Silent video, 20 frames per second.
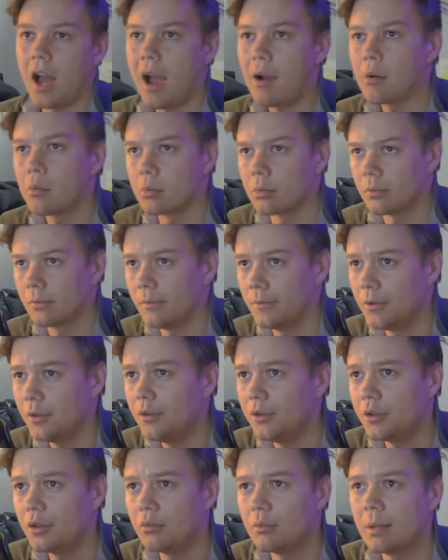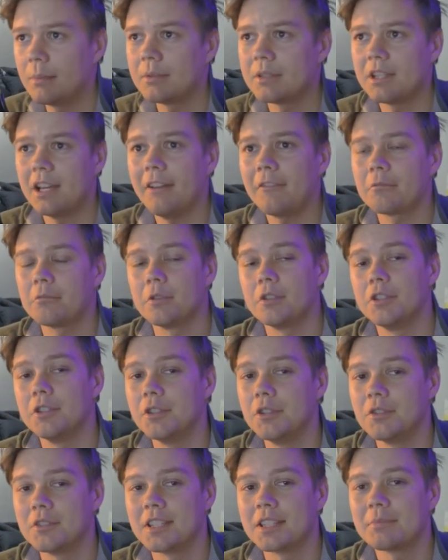I will review your website from a
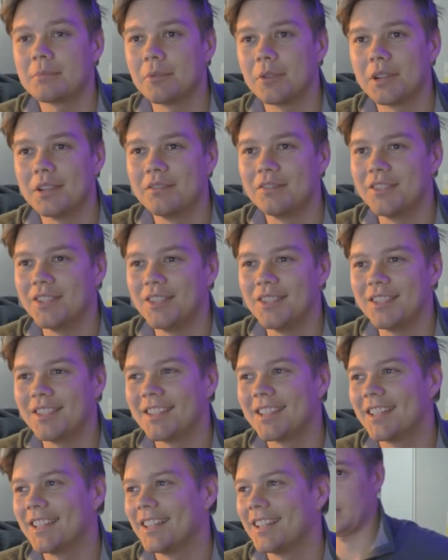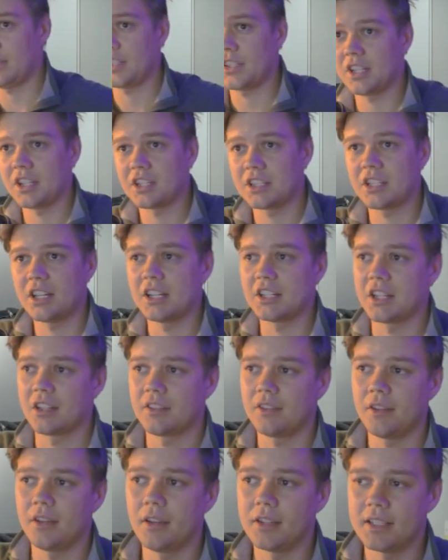user's point of view. This chick's
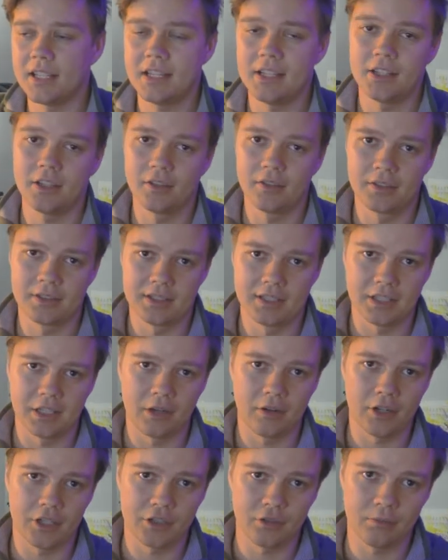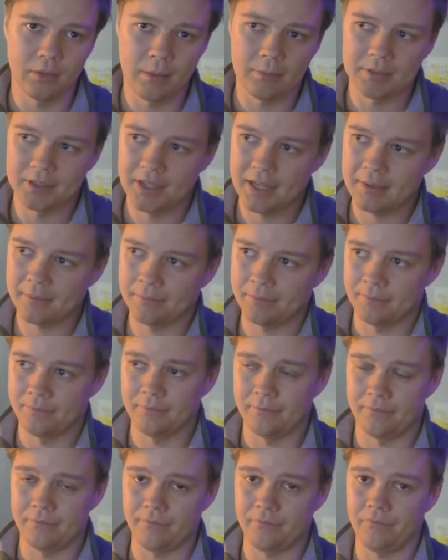charging $13 to go onto a website
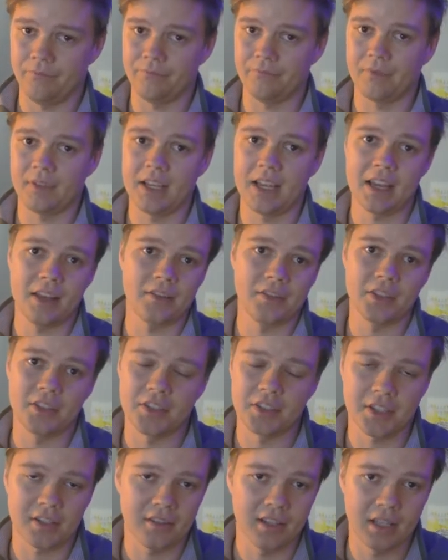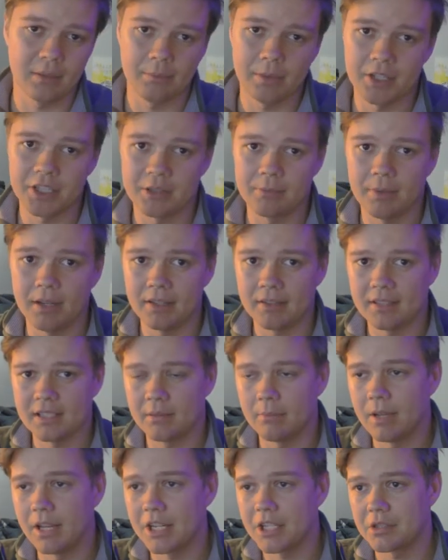and then just click a bunch of
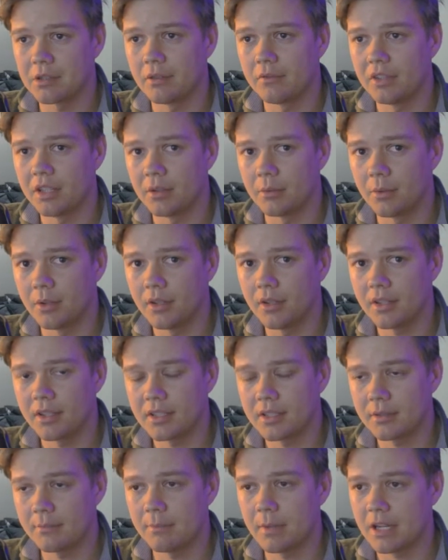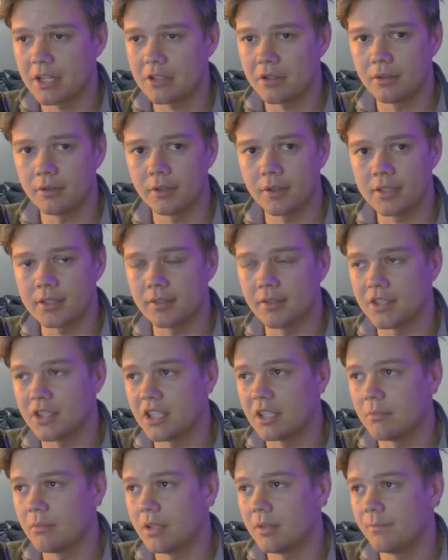buttons and make sure everything works, make sure it looks
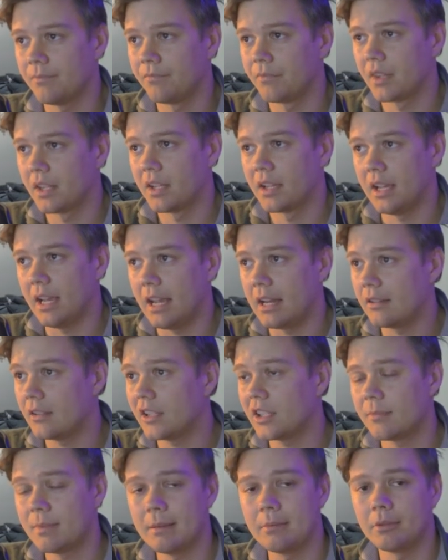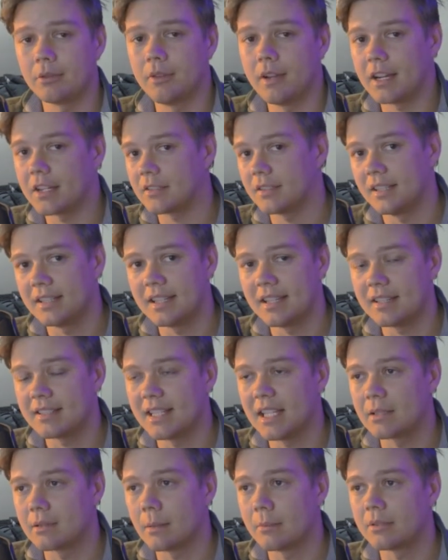legitimate. And a lot of the people who actually
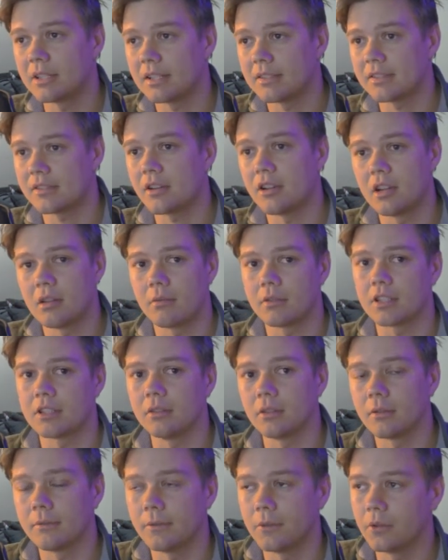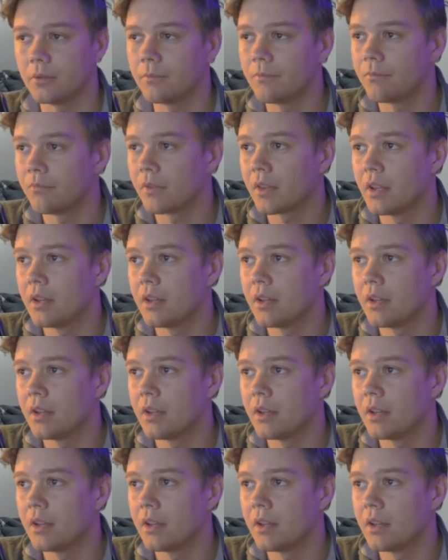test these websites don't know what to look for.